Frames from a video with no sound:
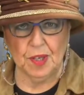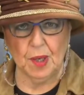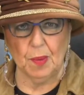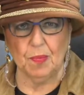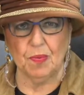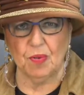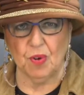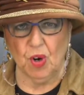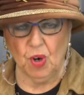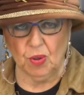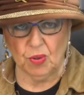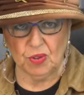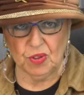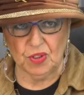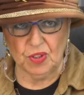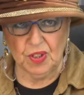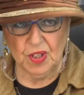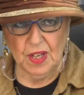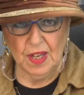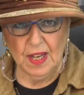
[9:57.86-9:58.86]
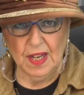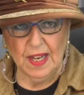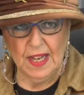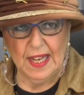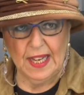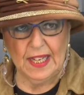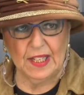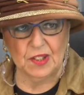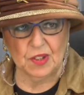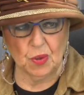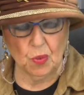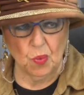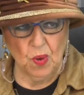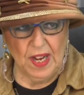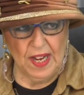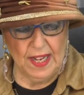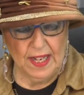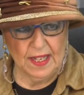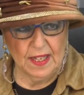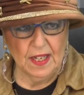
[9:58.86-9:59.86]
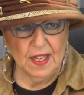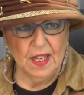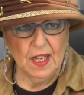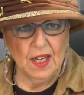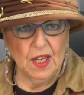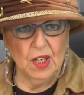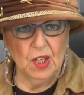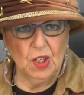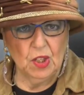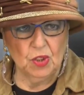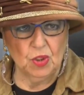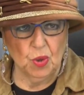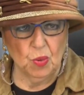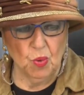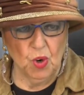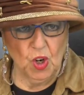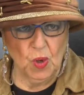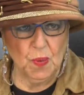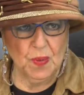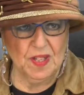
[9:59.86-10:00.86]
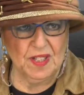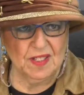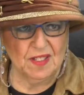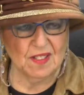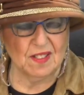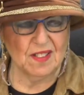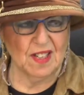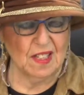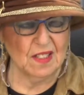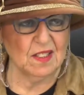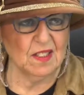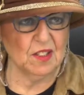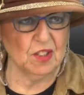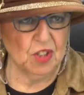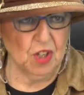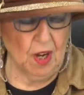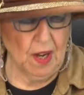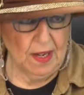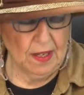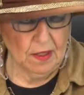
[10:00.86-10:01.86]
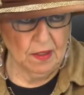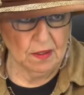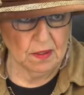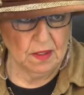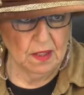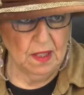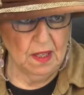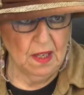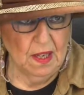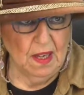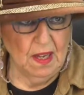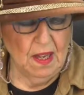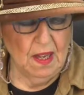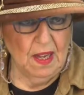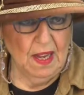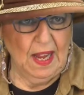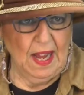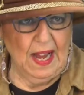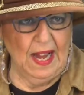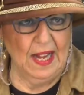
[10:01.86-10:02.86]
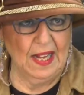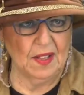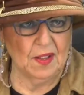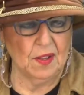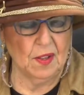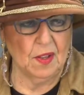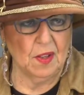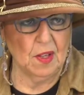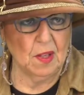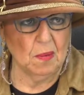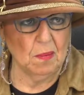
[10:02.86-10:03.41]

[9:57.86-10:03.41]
approach is the way to work with a dyslexic child. And the